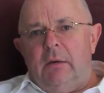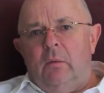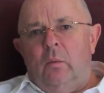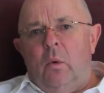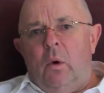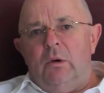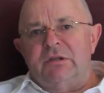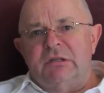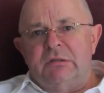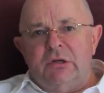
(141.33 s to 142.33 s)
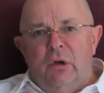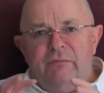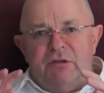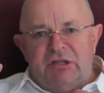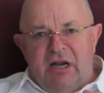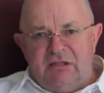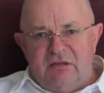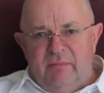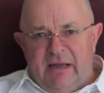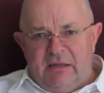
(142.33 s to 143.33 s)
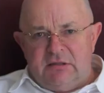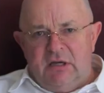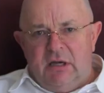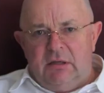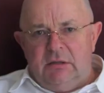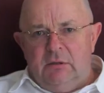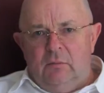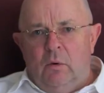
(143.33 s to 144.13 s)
Was conversation about the GRU,